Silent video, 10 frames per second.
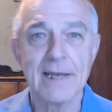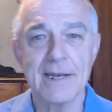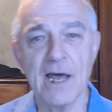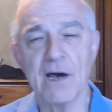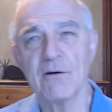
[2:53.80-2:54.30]

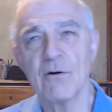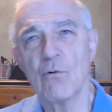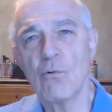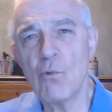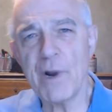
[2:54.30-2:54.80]
Now,
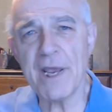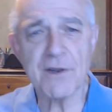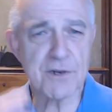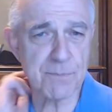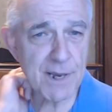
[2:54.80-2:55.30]
we
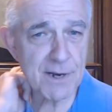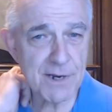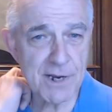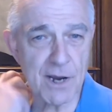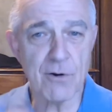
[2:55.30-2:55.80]
could spend
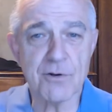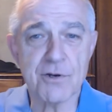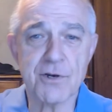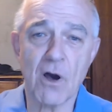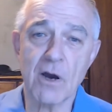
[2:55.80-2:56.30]

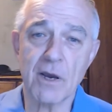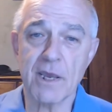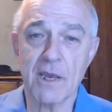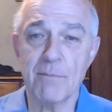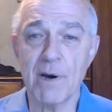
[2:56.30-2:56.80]
years
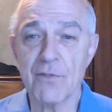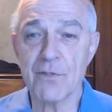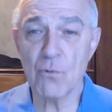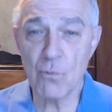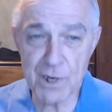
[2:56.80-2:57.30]
talking about
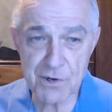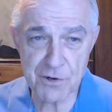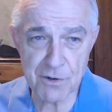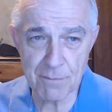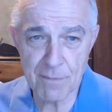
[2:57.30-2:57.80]
the
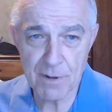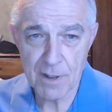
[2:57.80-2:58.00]
wisdom